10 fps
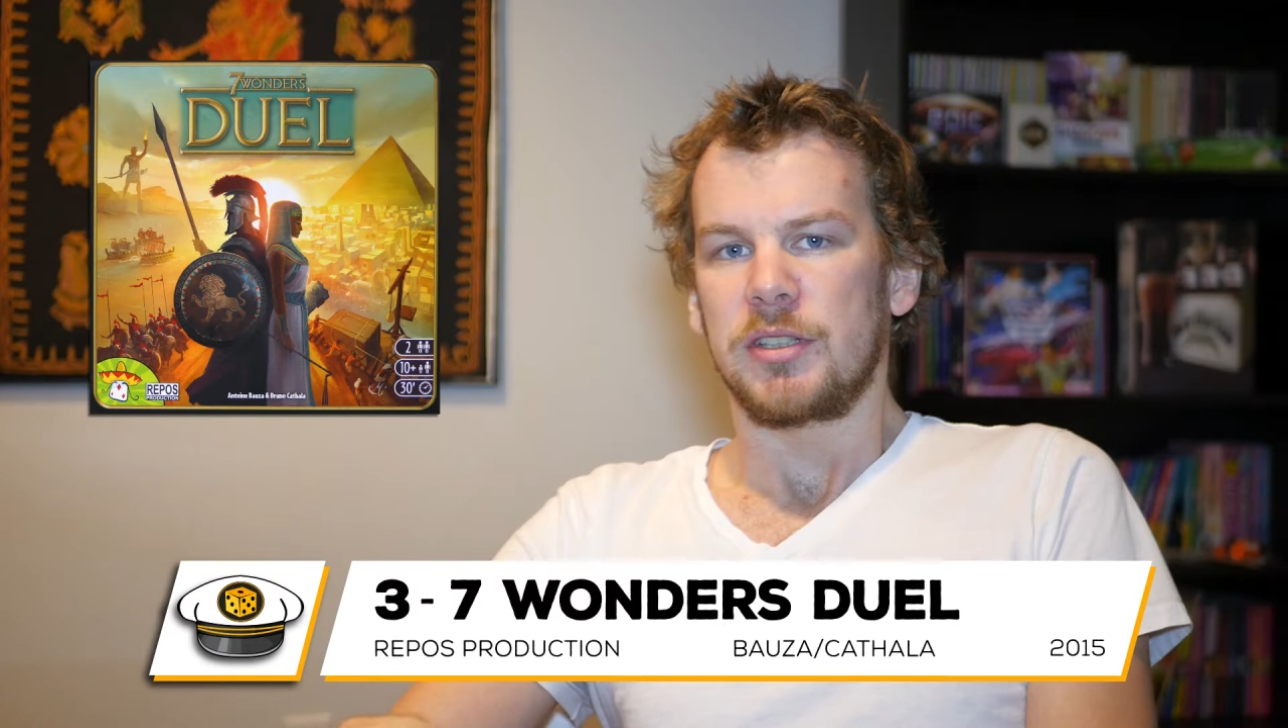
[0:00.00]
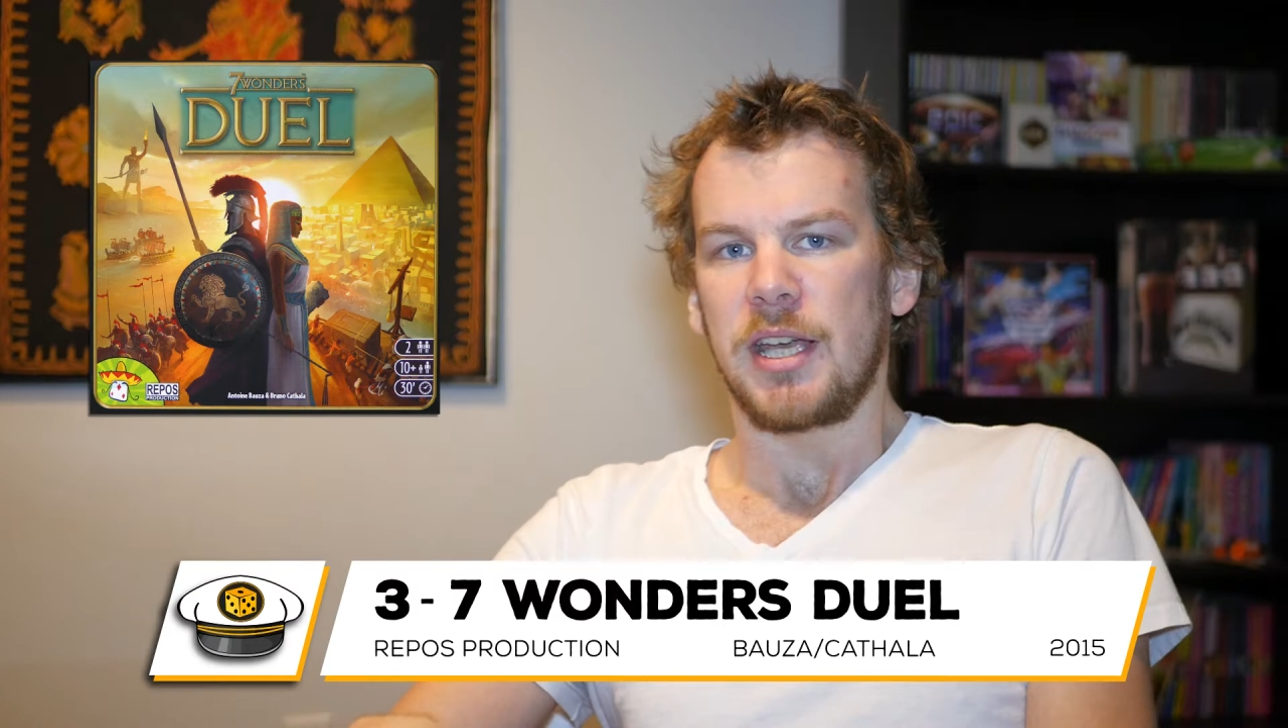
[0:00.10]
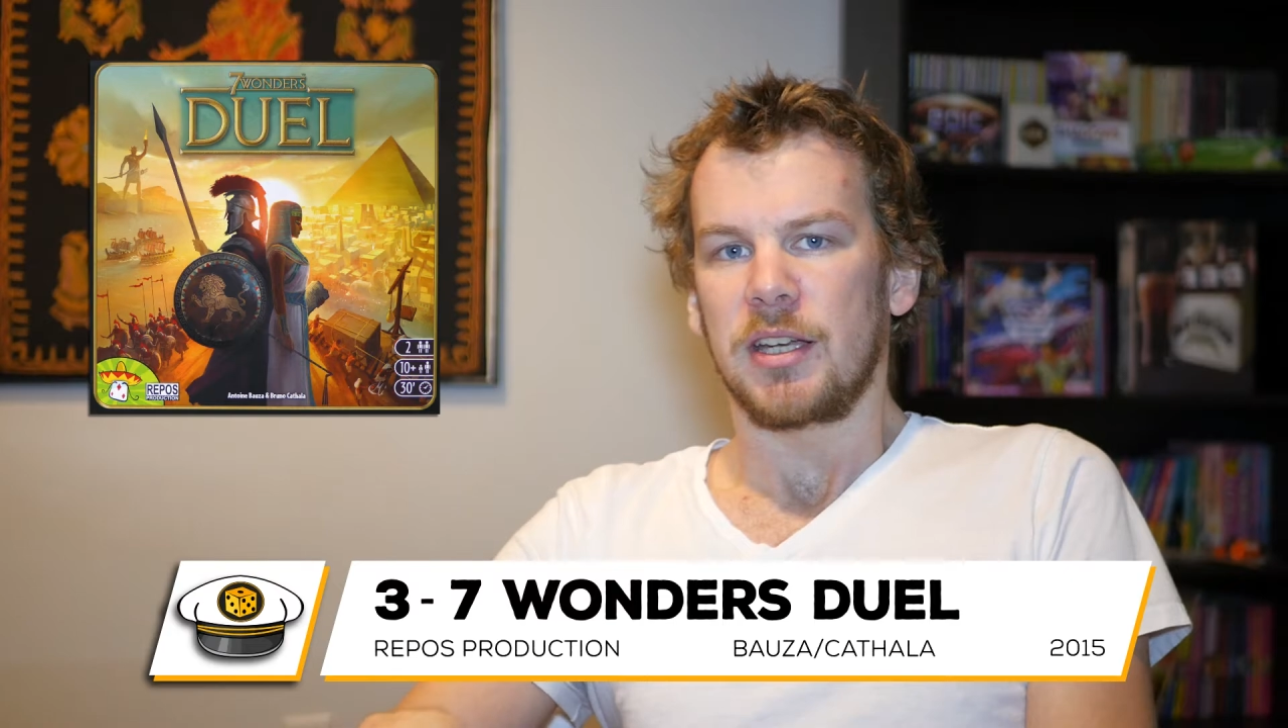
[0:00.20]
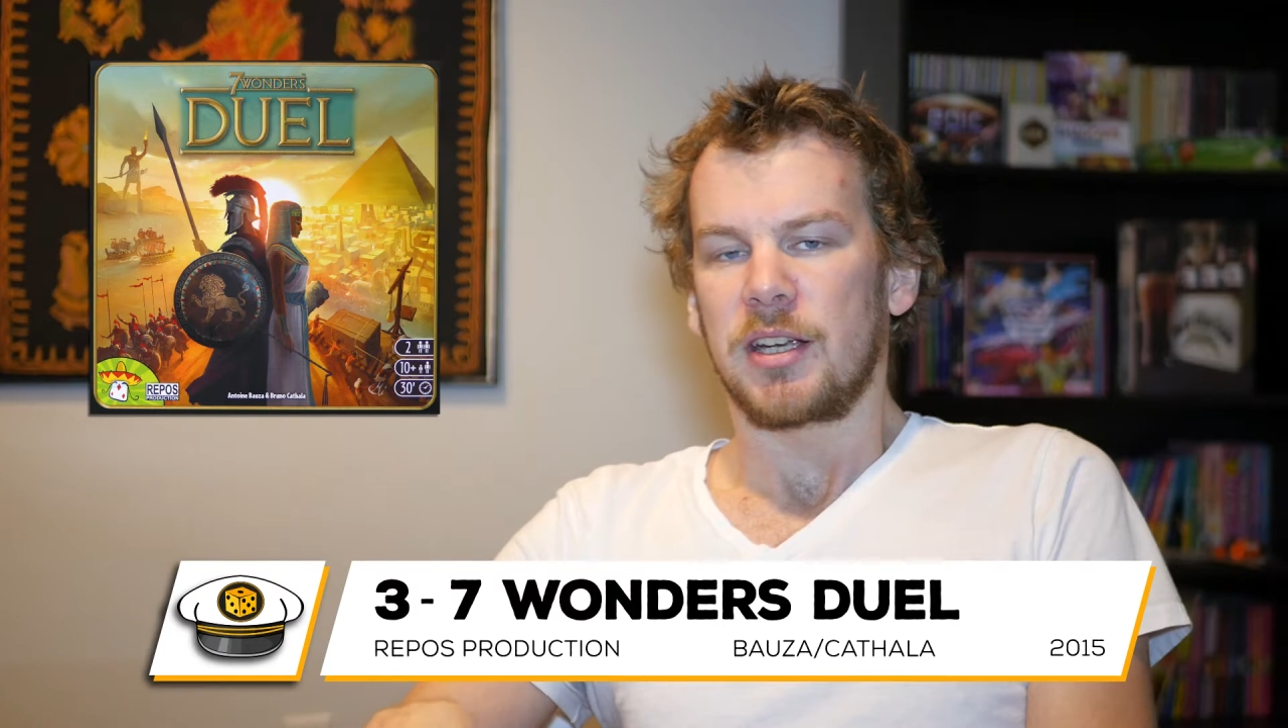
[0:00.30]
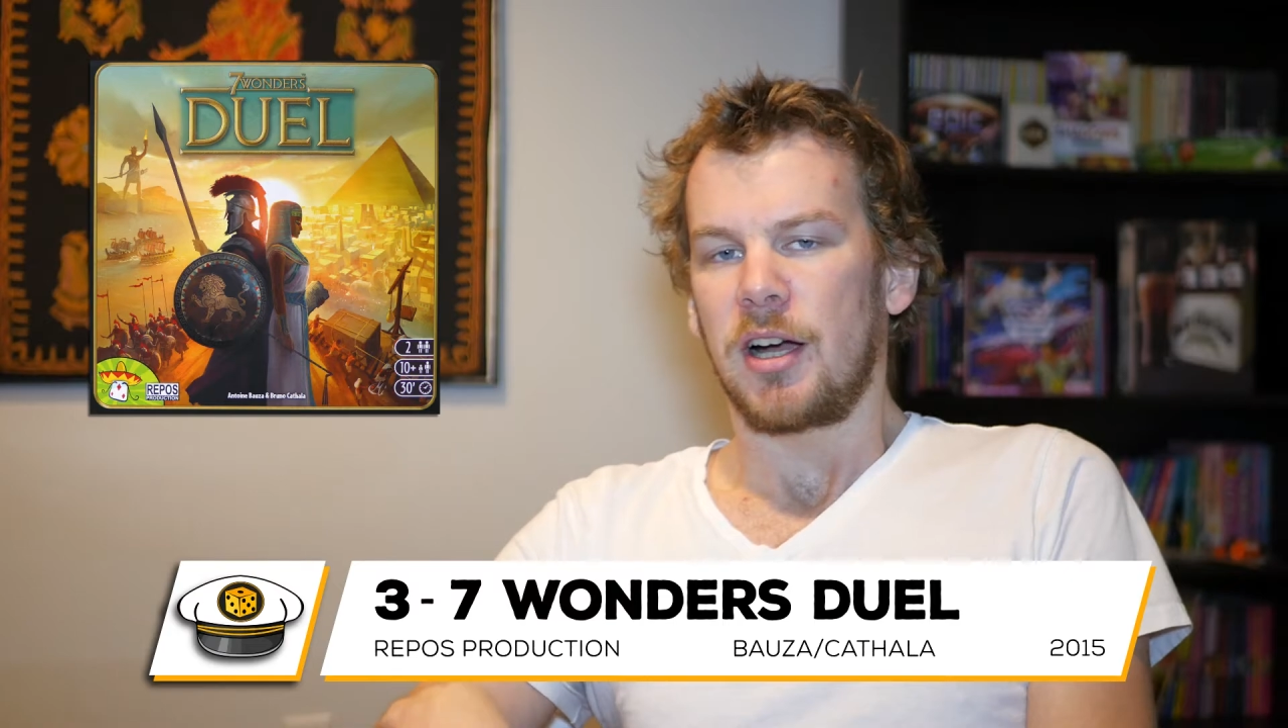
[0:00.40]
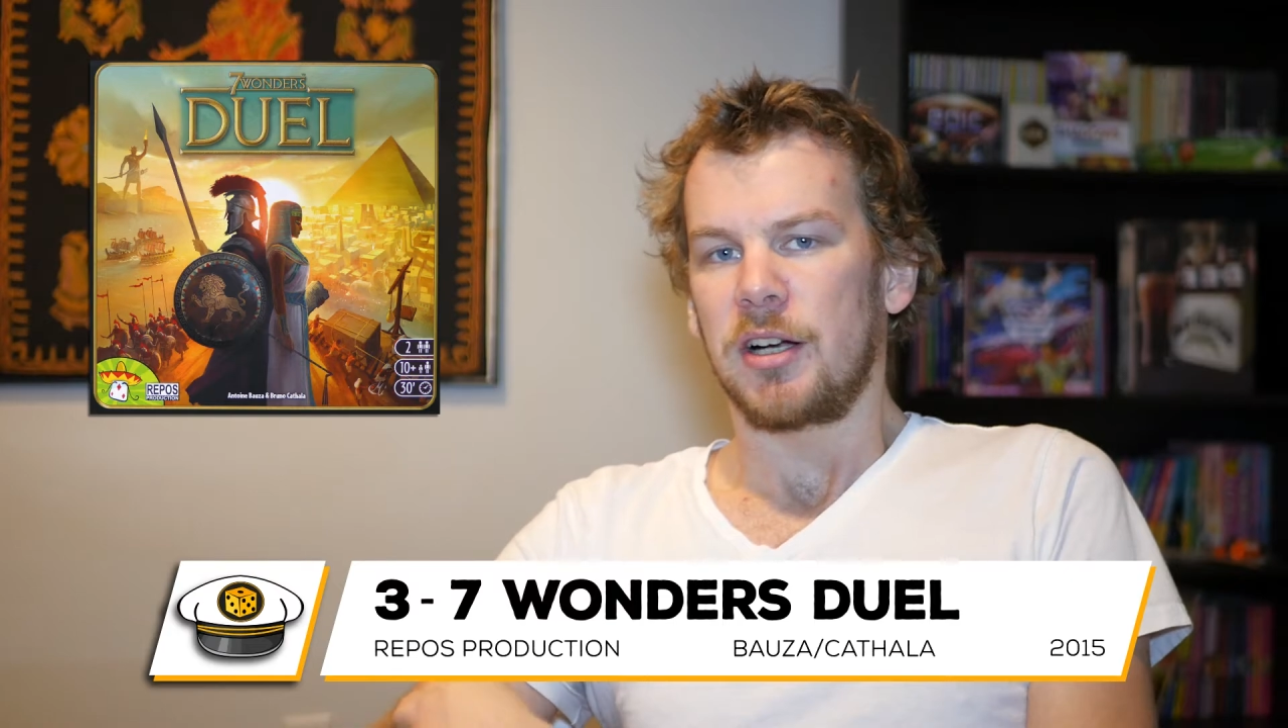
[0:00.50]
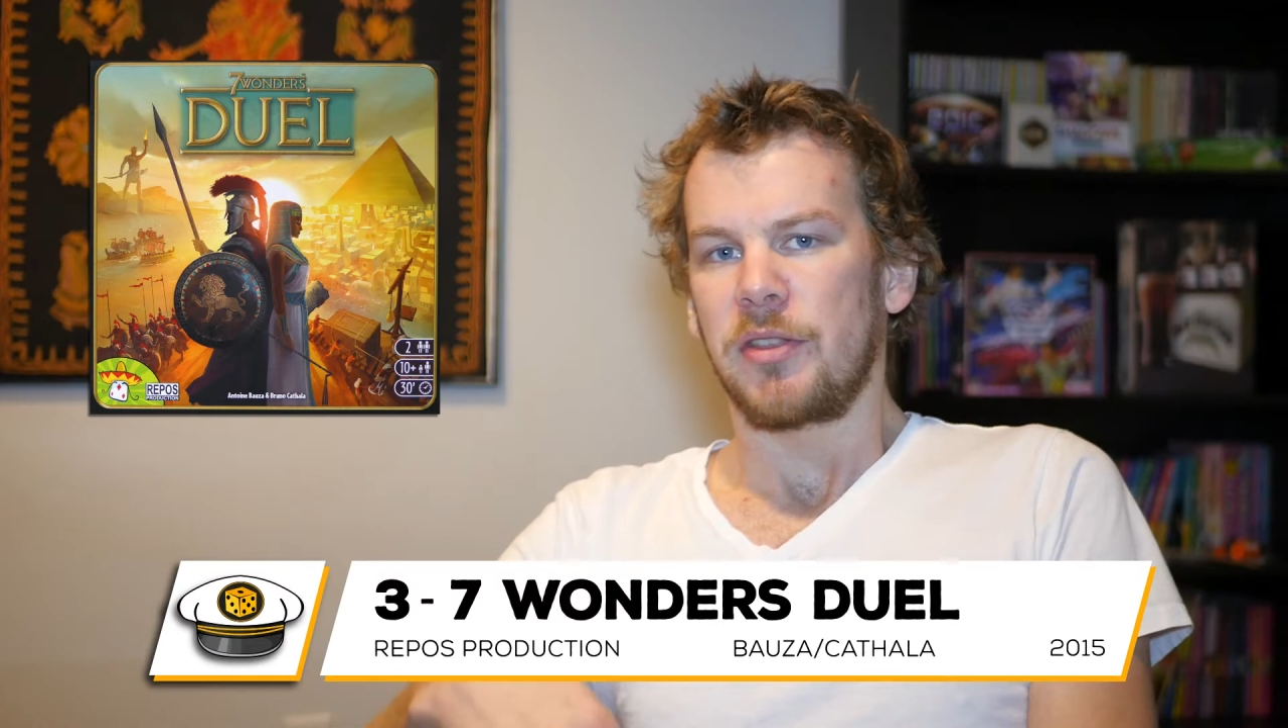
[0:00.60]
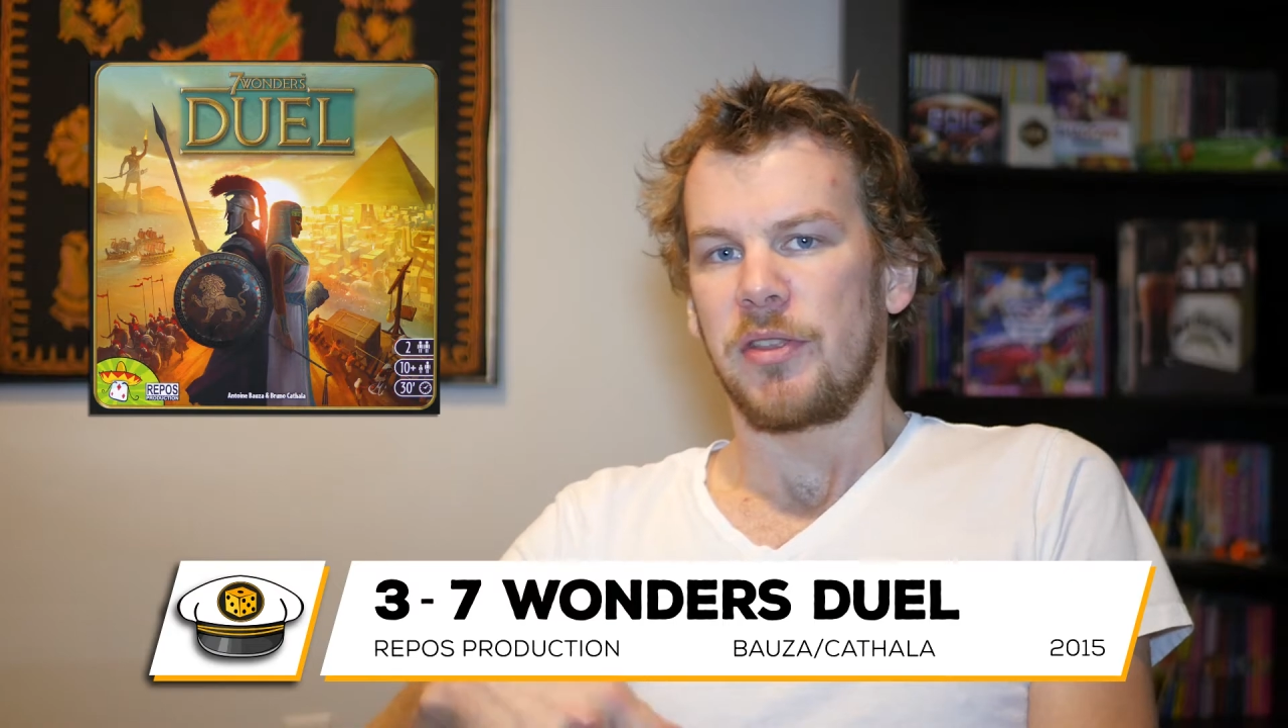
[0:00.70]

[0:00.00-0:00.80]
take a card